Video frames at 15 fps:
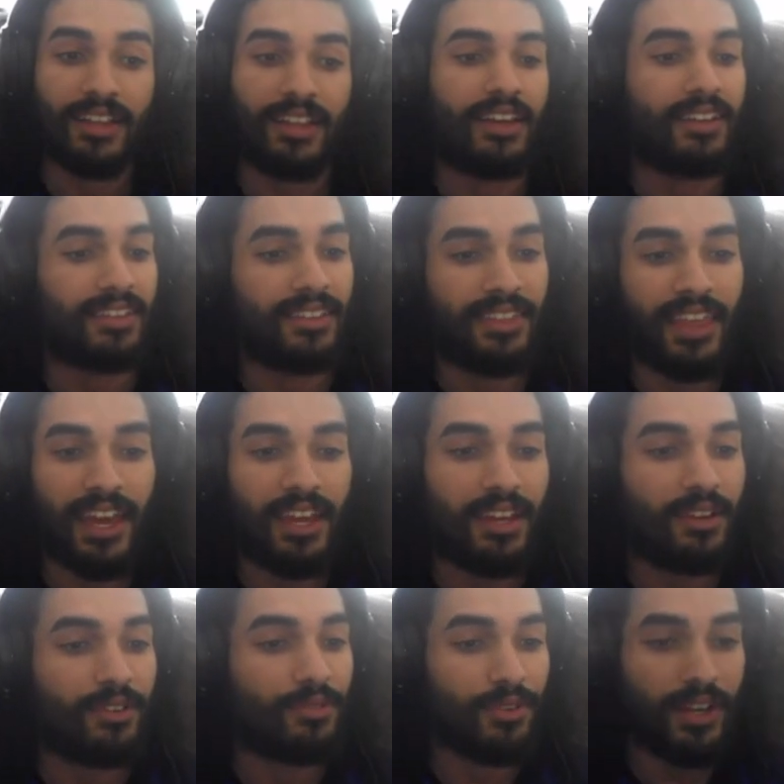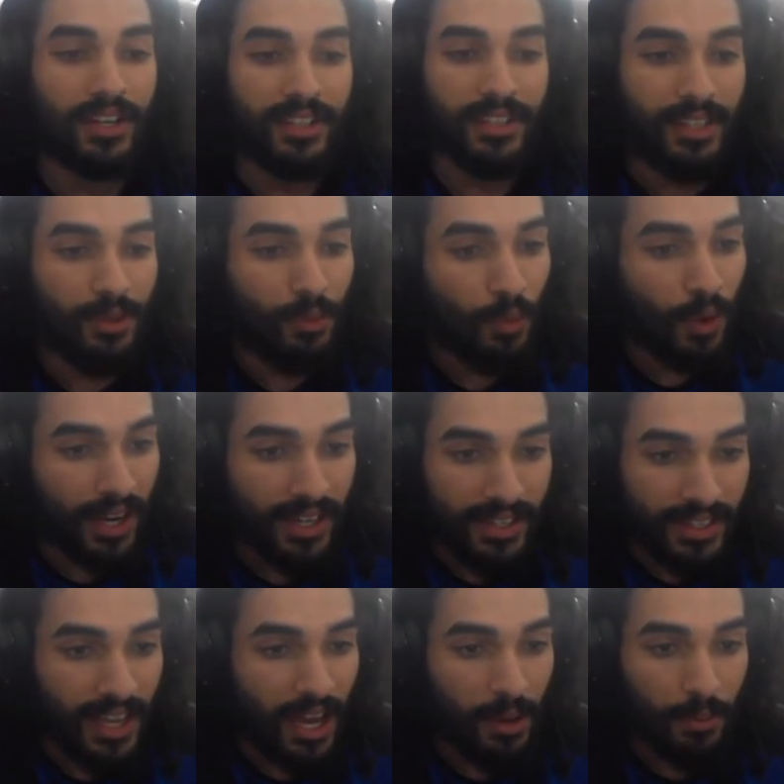like they really went
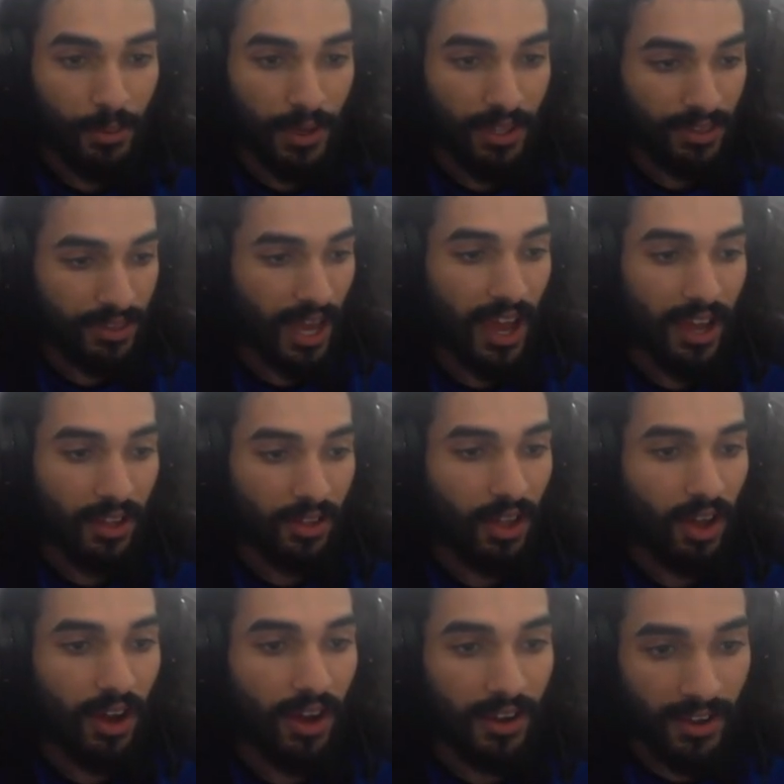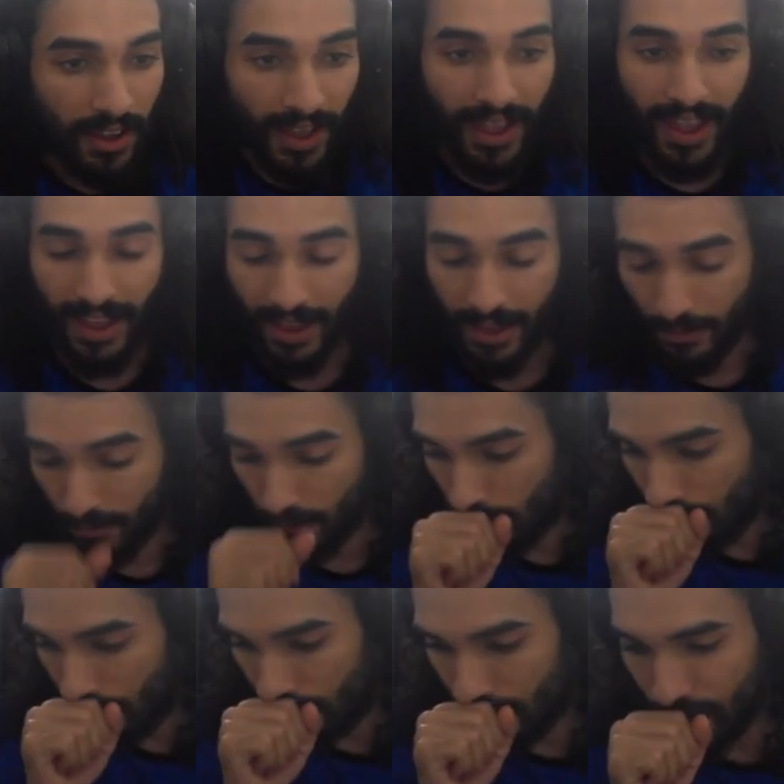in depth with dialogue and
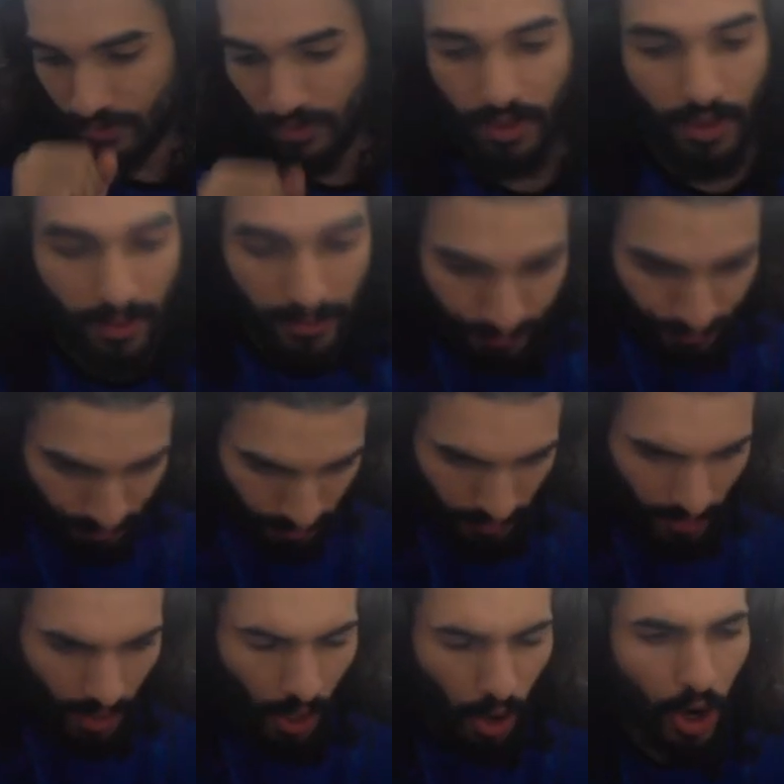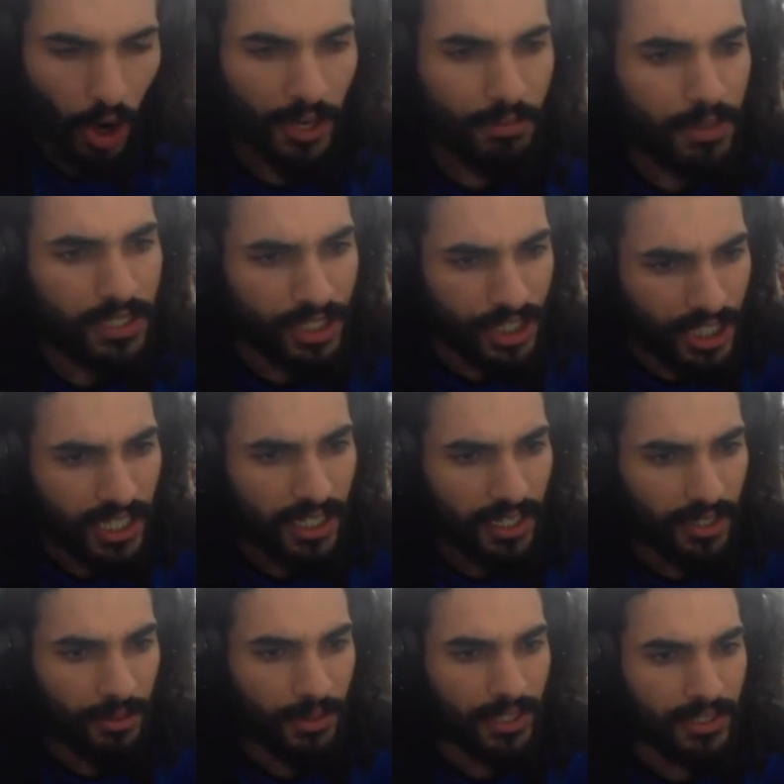RPG
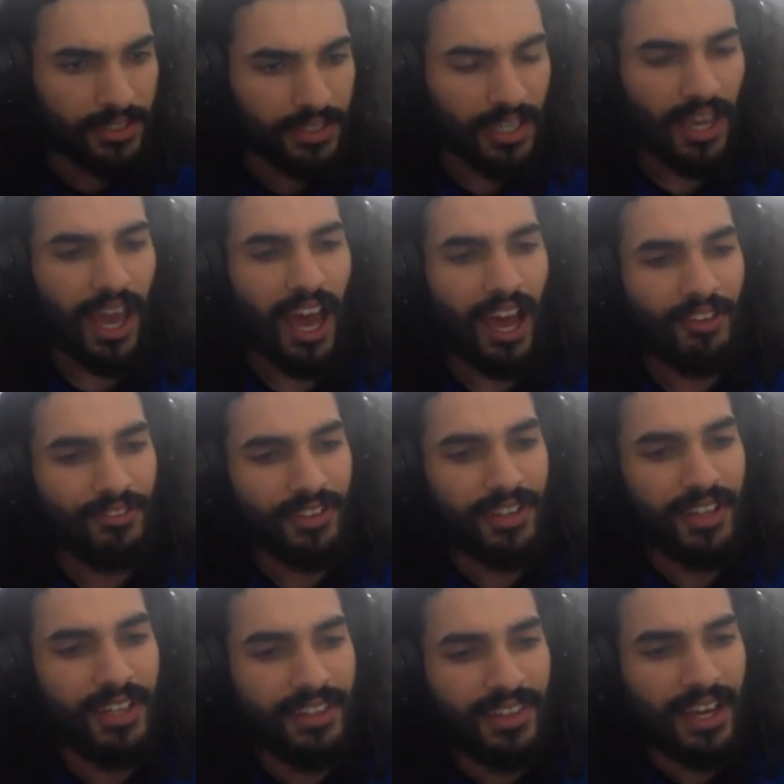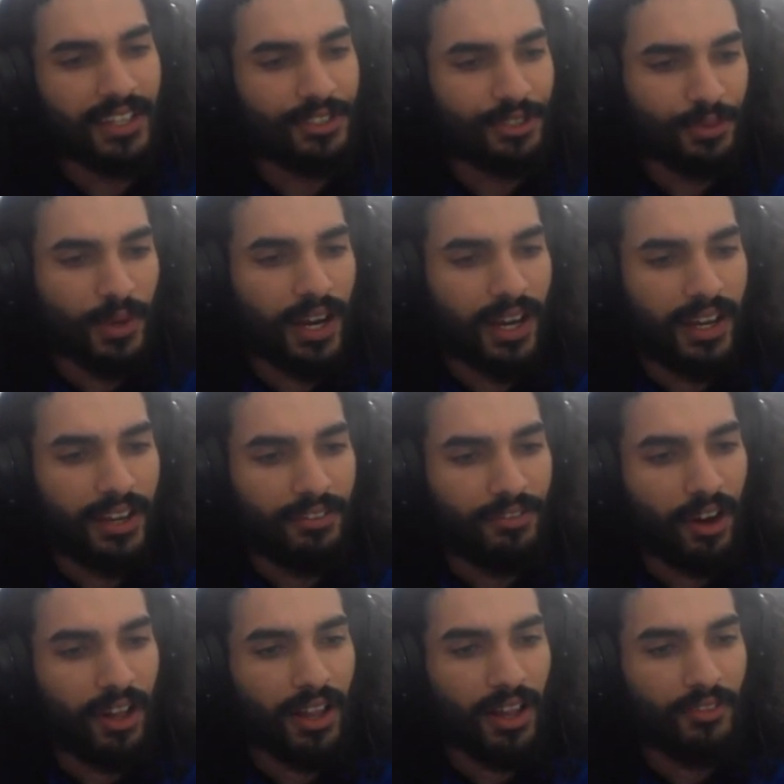elements. I feel like that's why
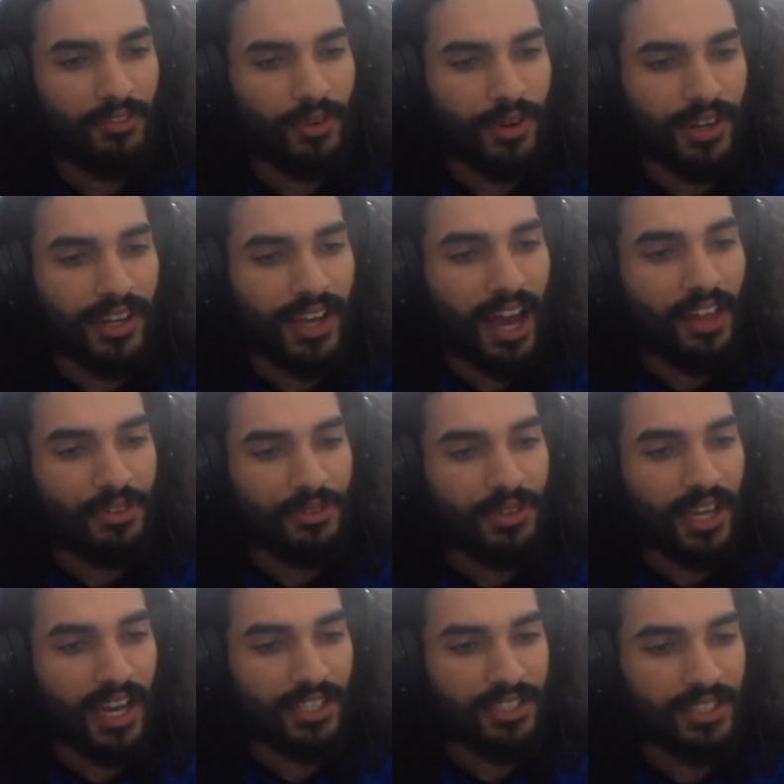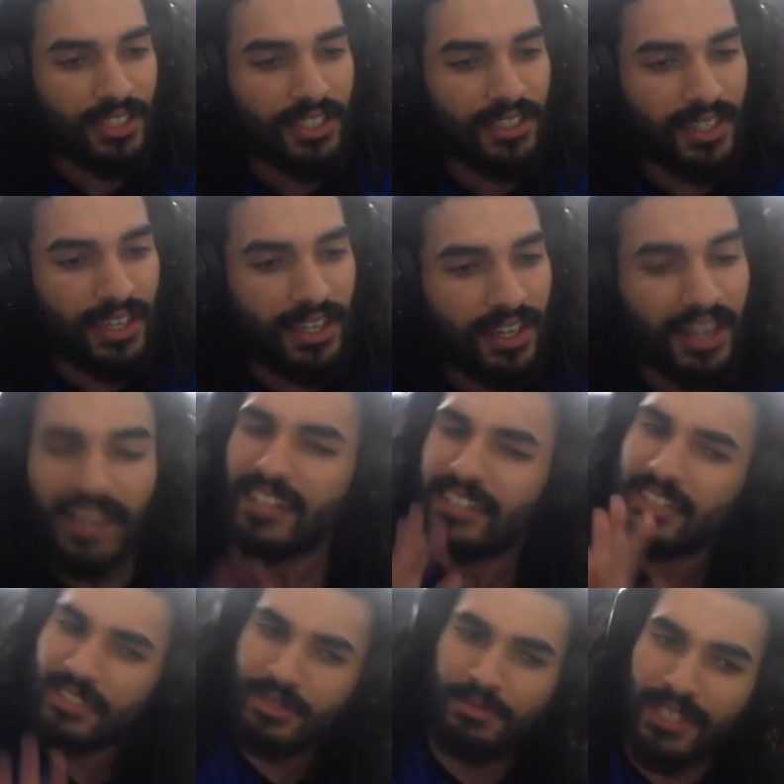Fallout 4 got the reaction it did.
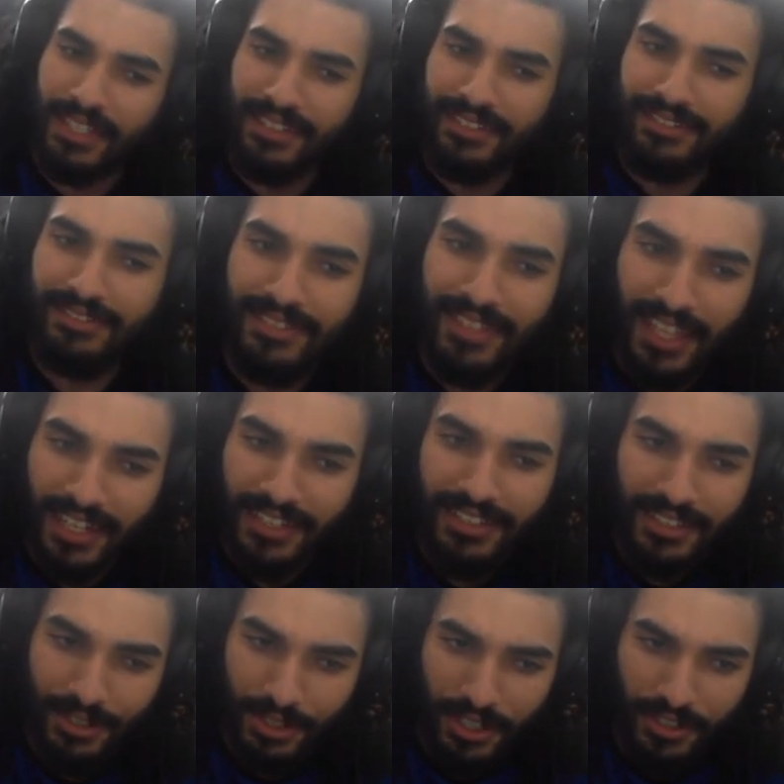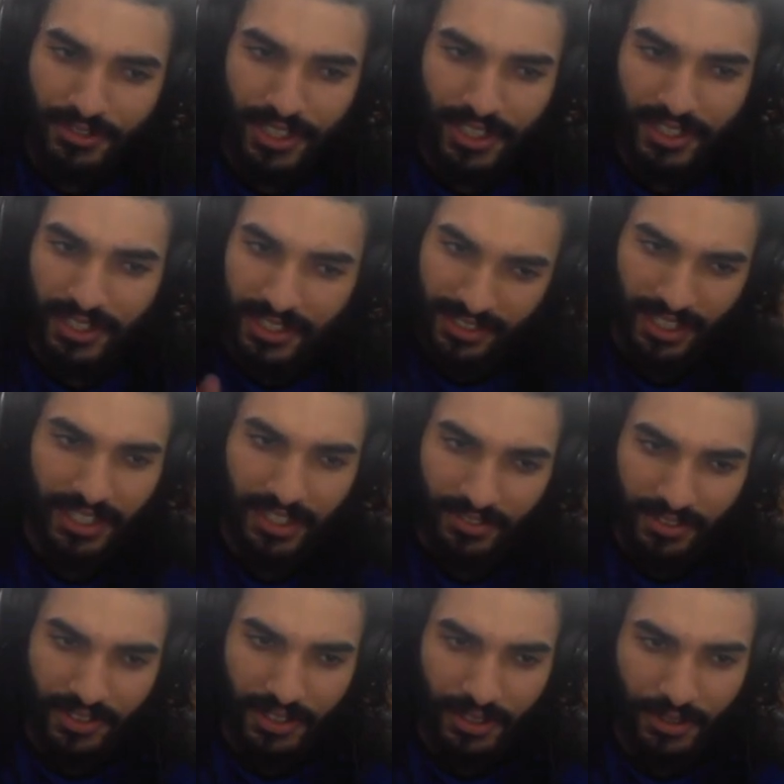Doesn't mean that it deserves it, because I
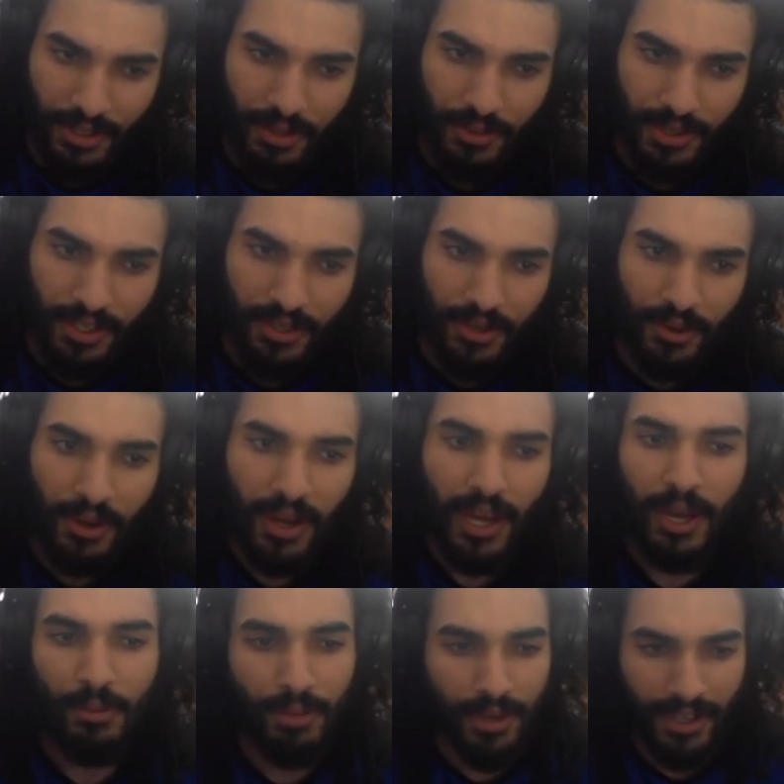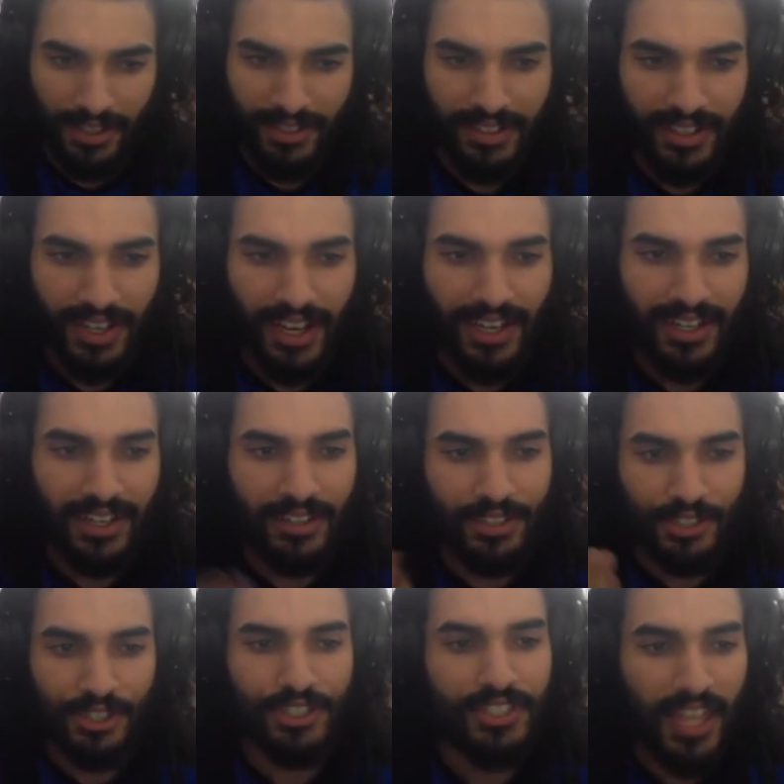definitely agree with you, but I
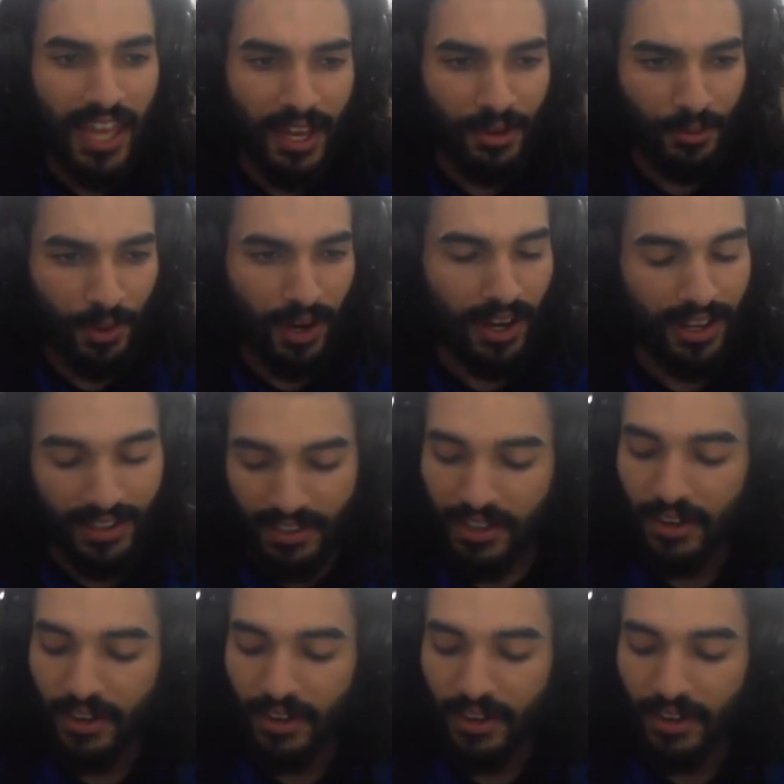understand why. You